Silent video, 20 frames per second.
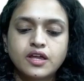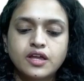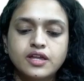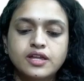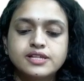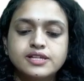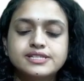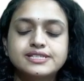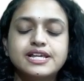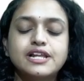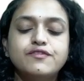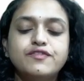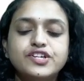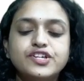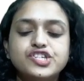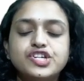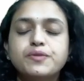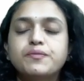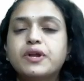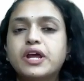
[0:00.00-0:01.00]
Self-etching
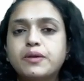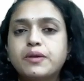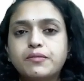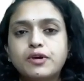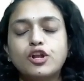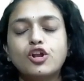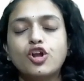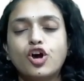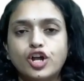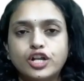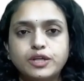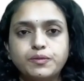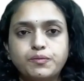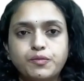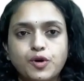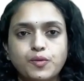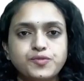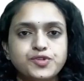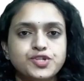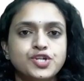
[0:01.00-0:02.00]
primer
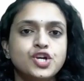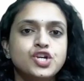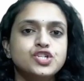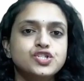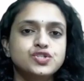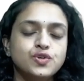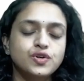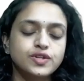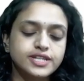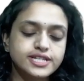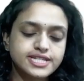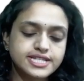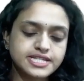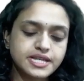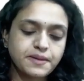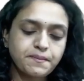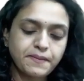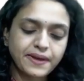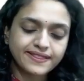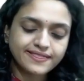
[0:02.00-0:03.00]
lollipops. So this is a
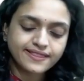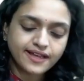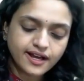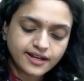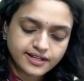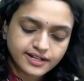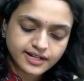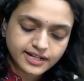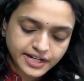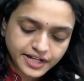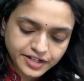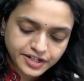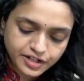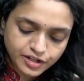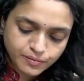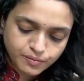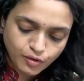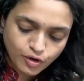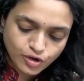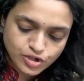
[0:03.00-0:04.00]
methacrylated
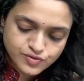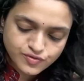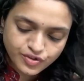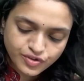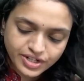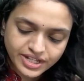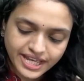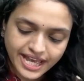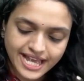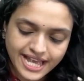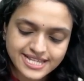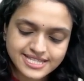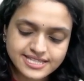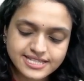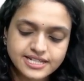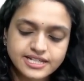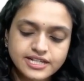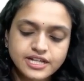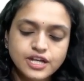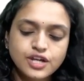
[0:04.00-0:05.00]
phosphoric acid
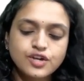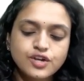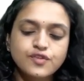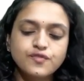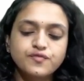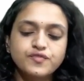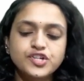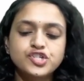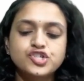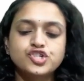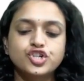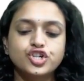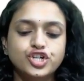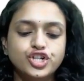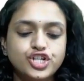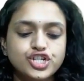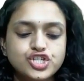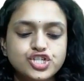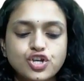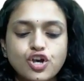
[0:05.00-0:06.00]
which
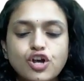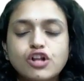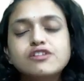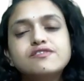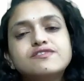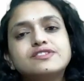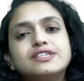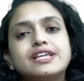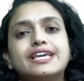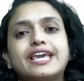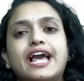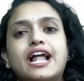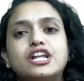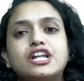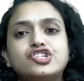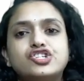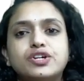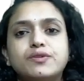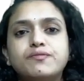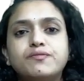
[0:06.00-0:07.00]
dissolves the
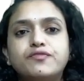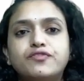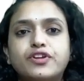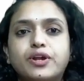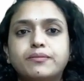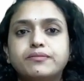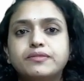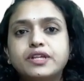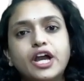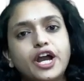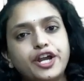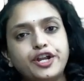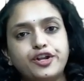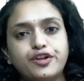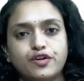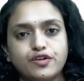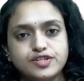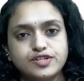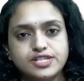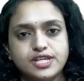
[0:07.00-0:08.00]
calcium from the
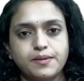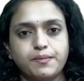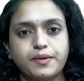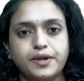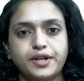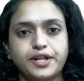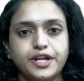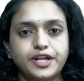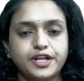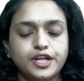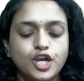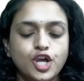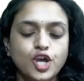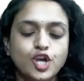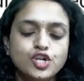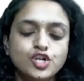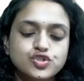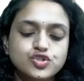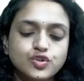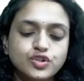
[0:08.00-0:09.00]
hydroxyapatite.
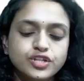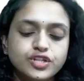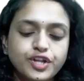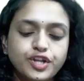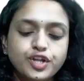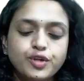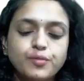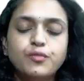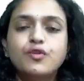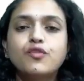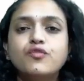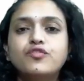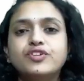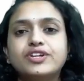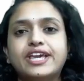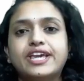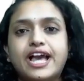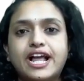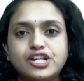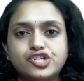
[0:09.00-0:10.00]
So the removed
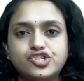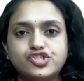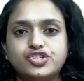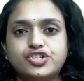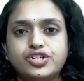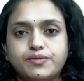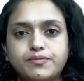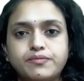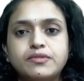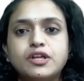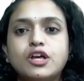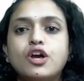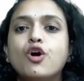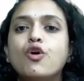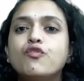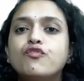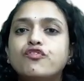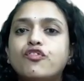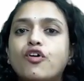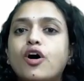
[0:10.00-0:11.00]
calcium
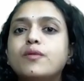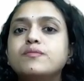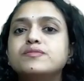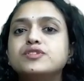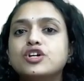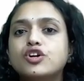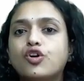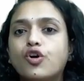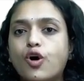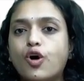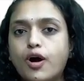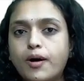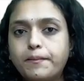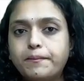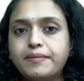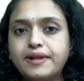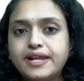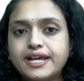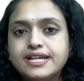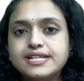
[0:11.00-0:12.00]
forms a
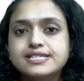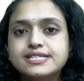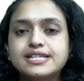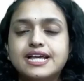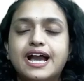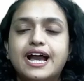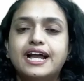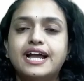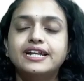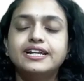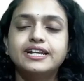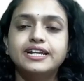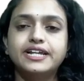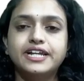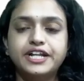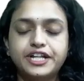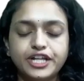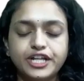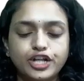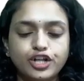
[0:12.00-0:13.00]
complex and it
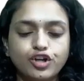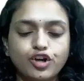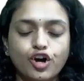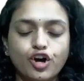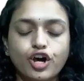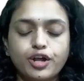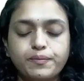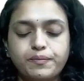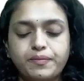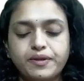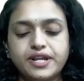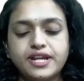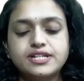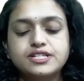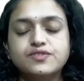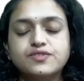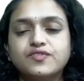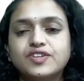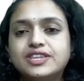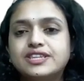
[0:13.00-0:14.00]
incorporates
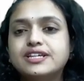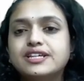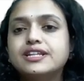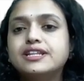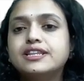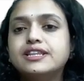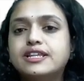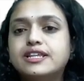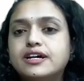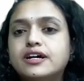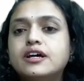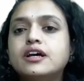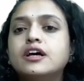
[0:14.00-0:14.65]
within the